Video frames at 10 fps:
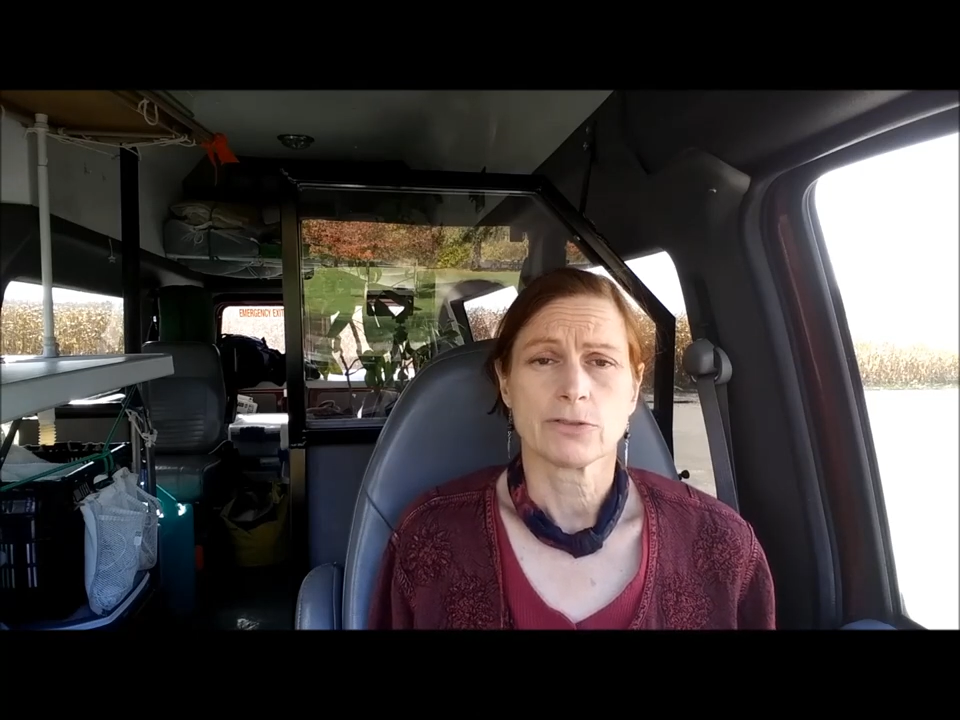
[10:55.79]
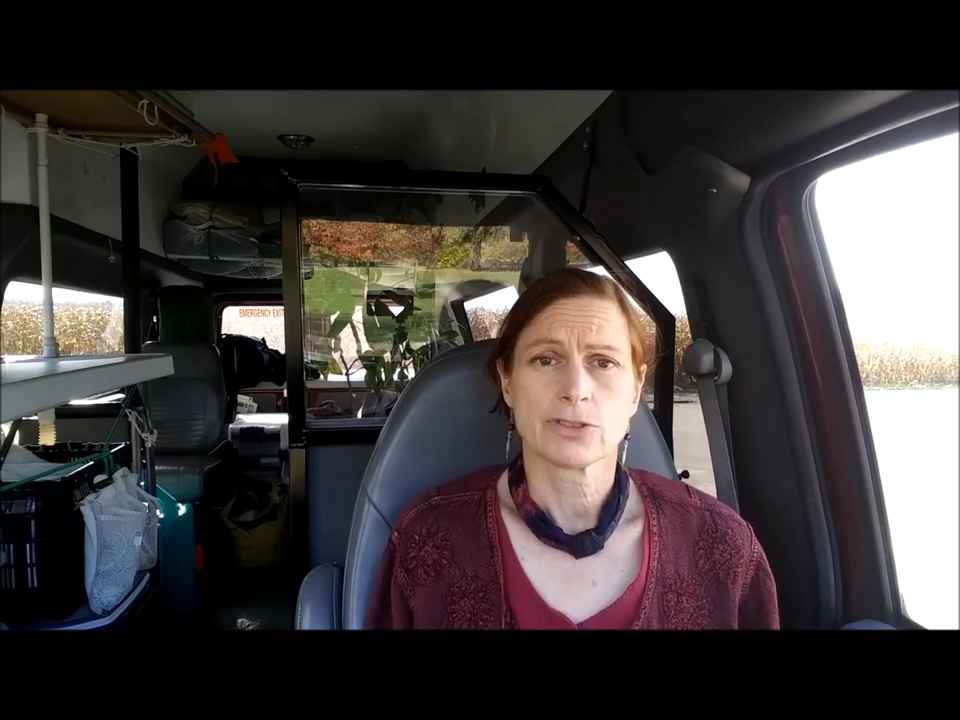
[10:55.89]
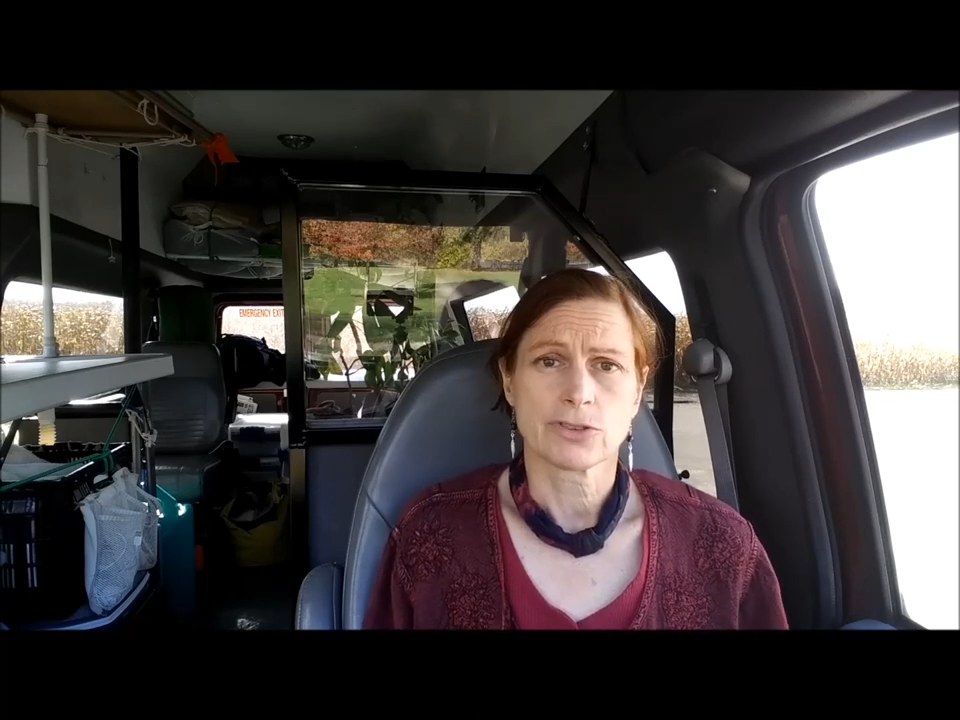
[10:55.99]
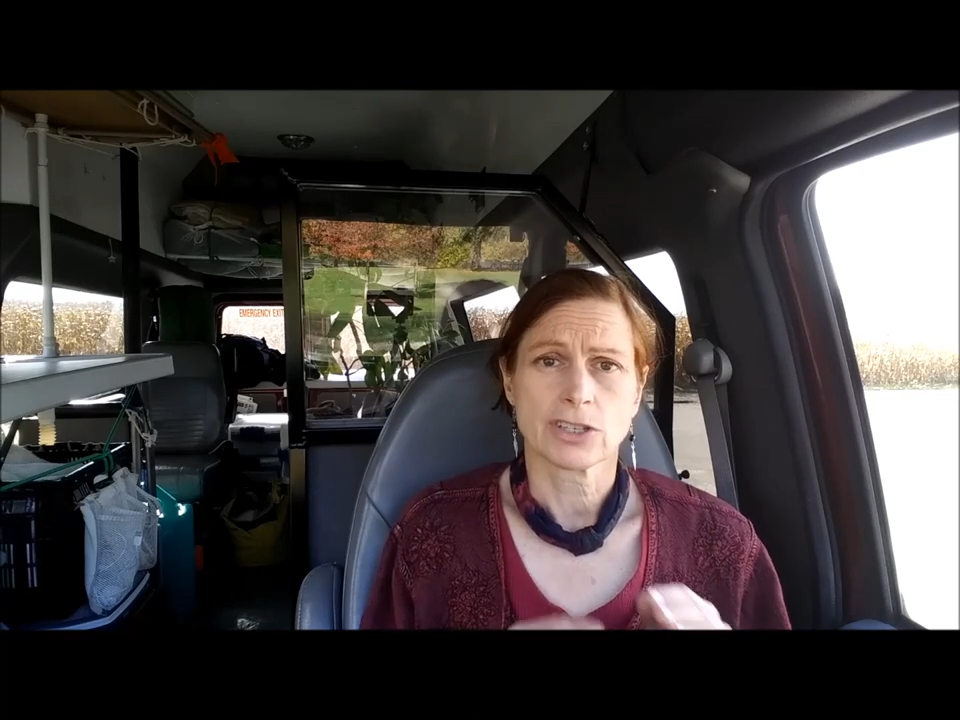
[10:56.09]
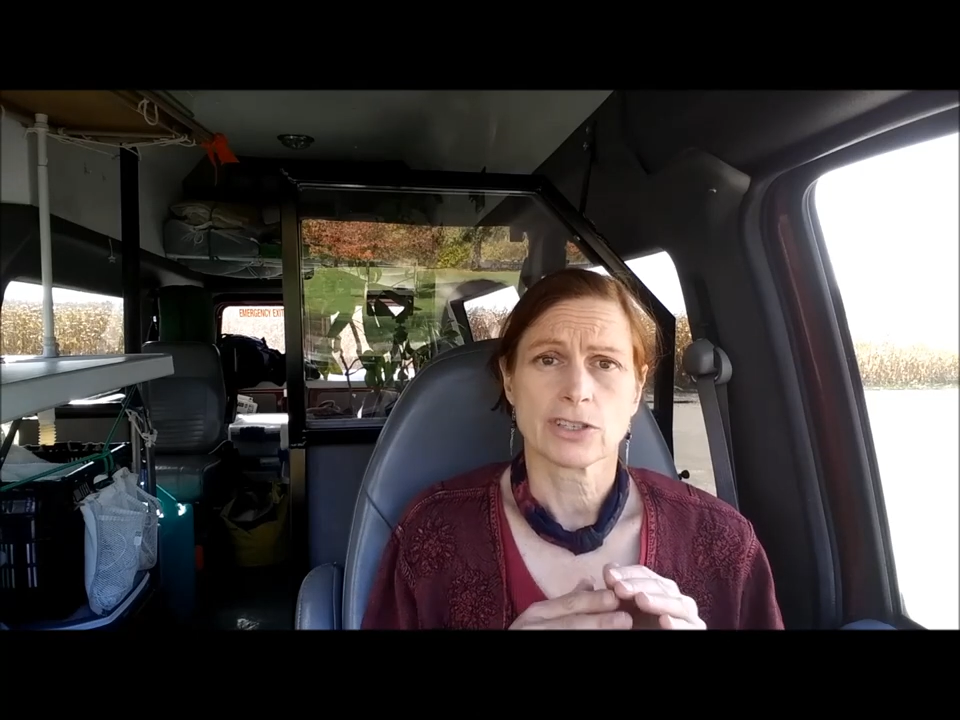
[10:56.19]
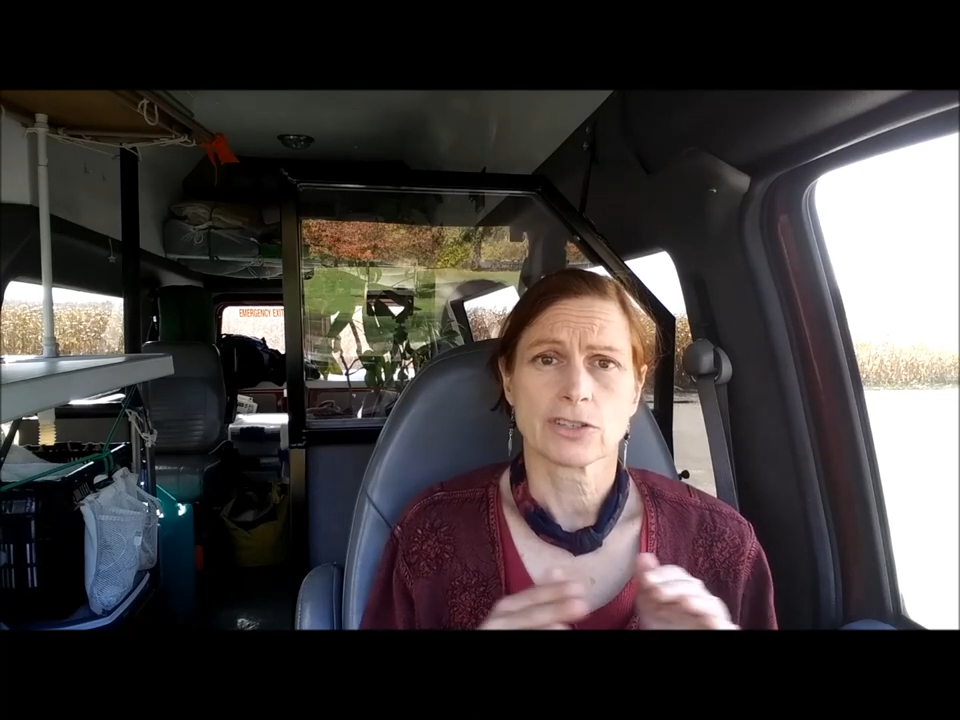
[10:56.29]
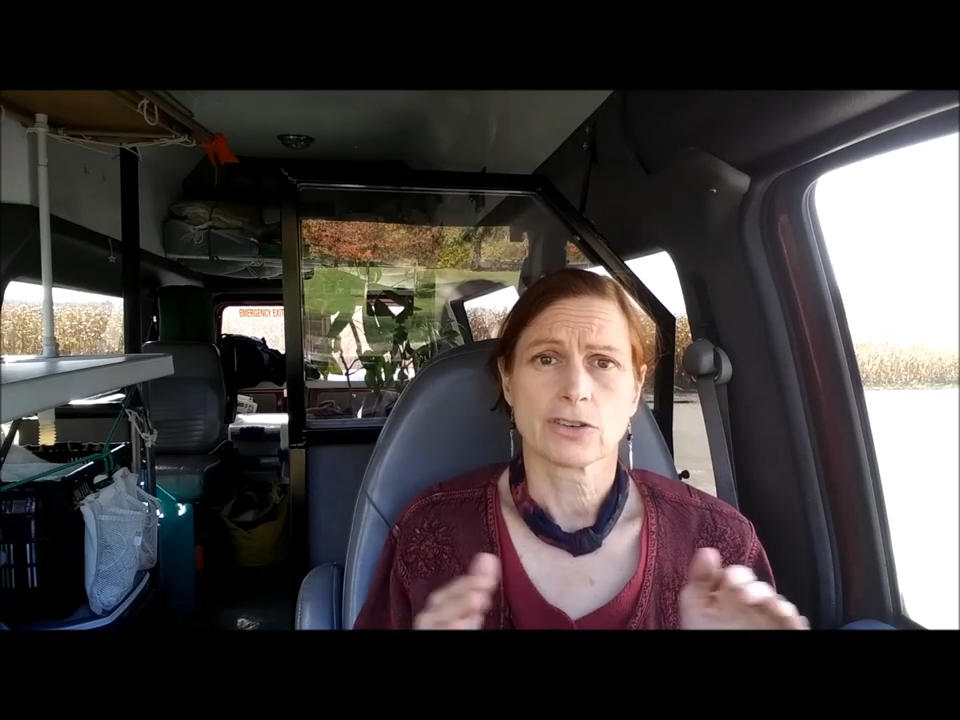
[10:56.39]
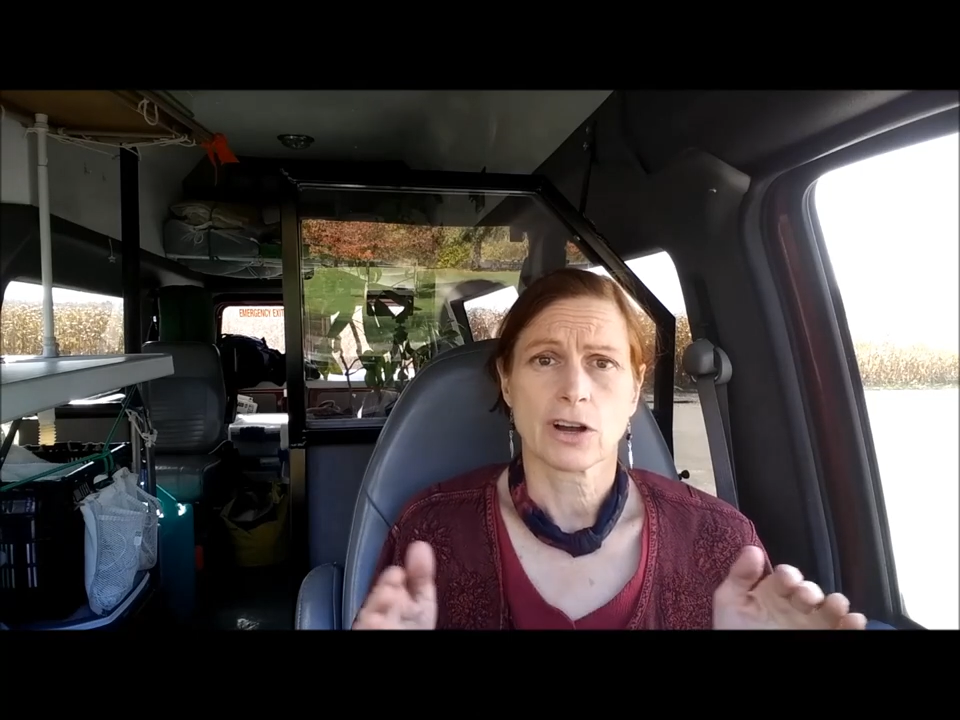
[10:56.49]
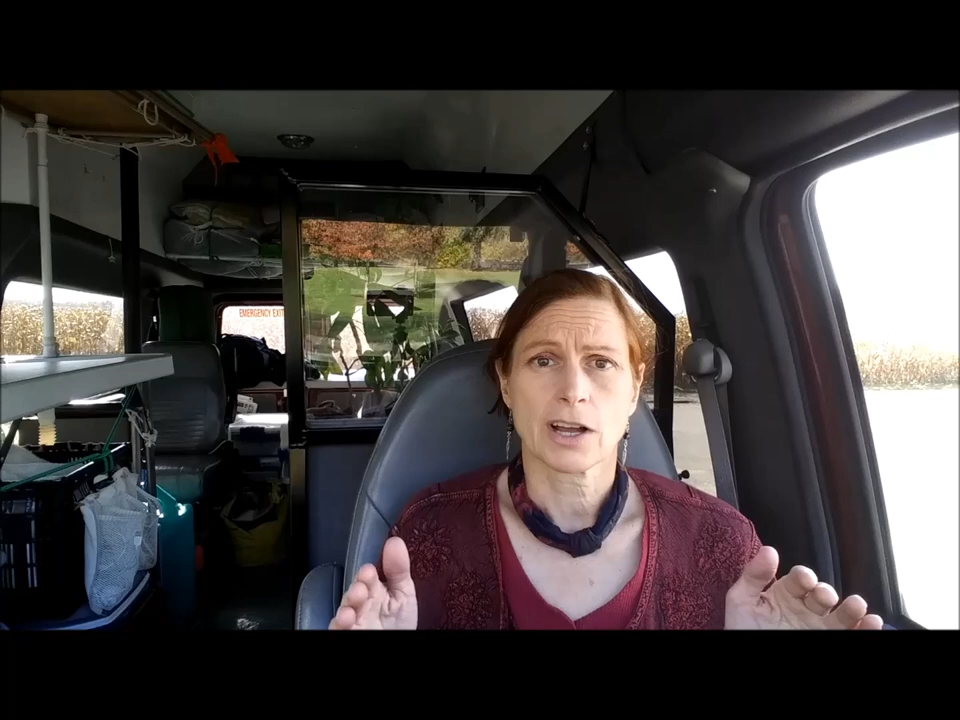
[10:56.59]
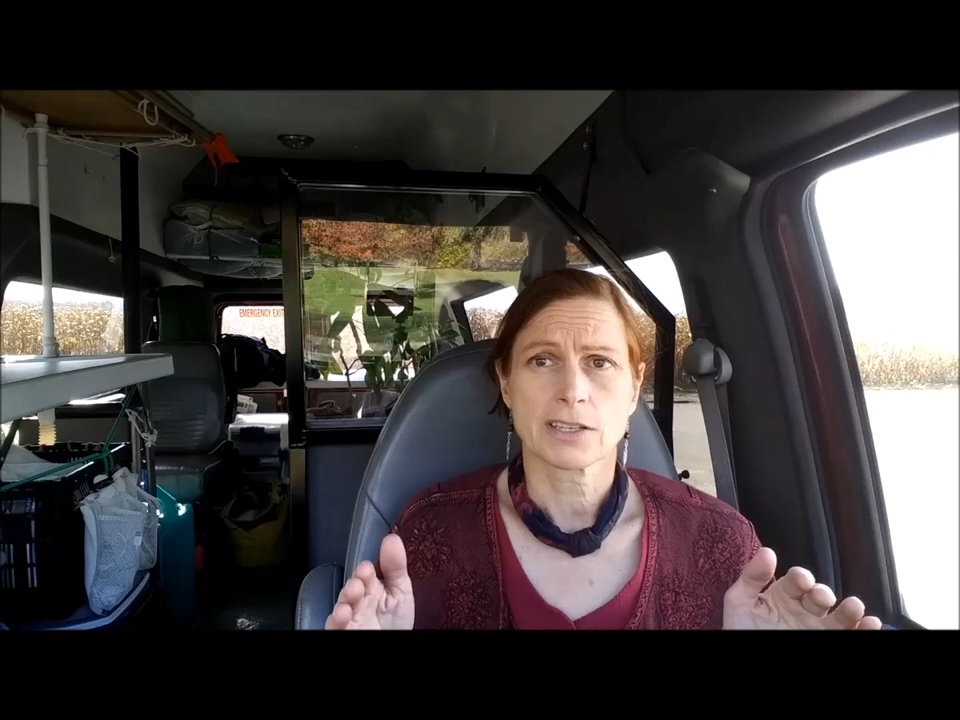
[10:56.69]
you stretch it
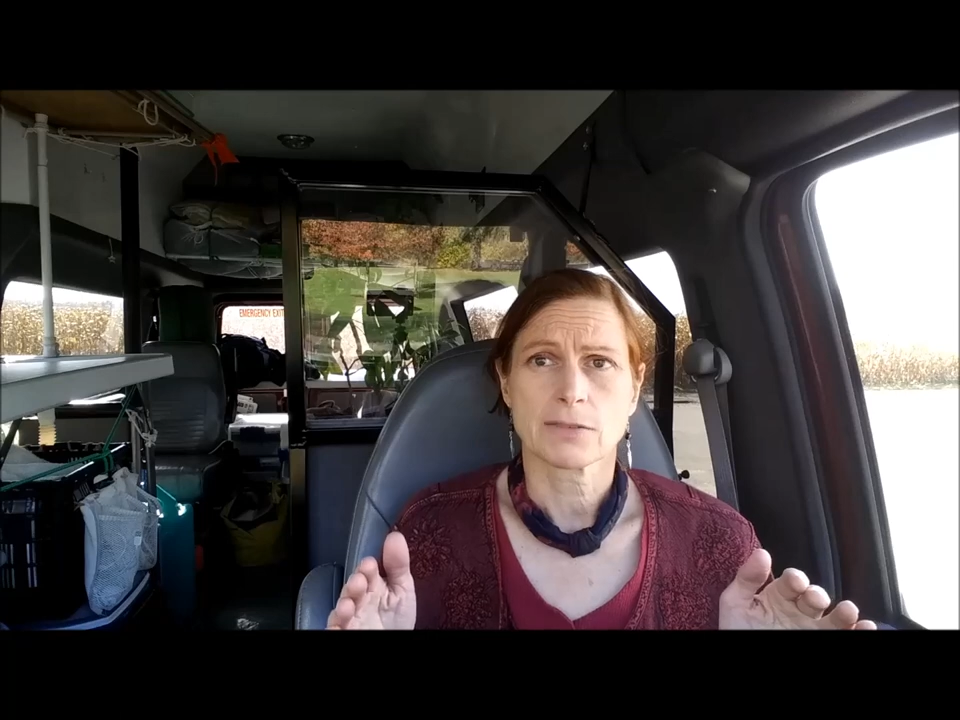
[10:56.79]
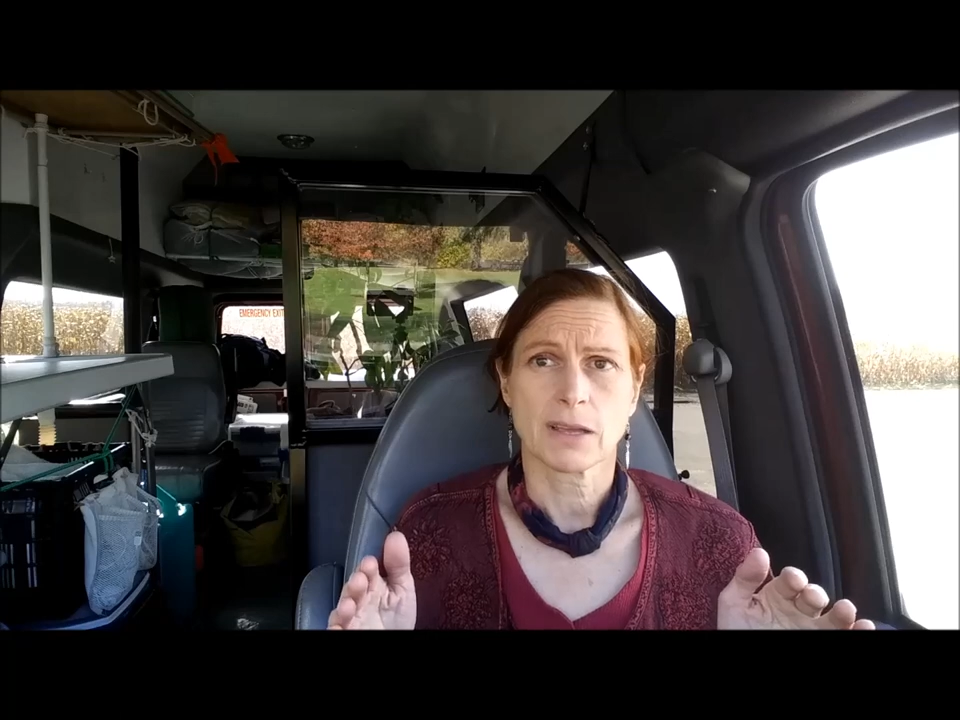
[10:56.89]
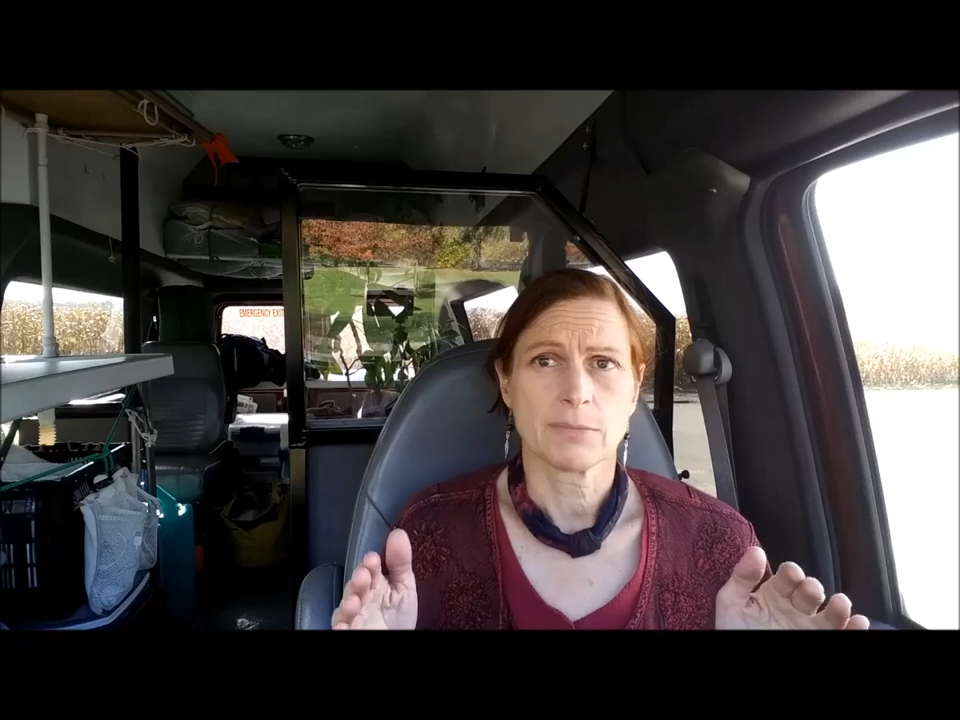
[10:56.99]
across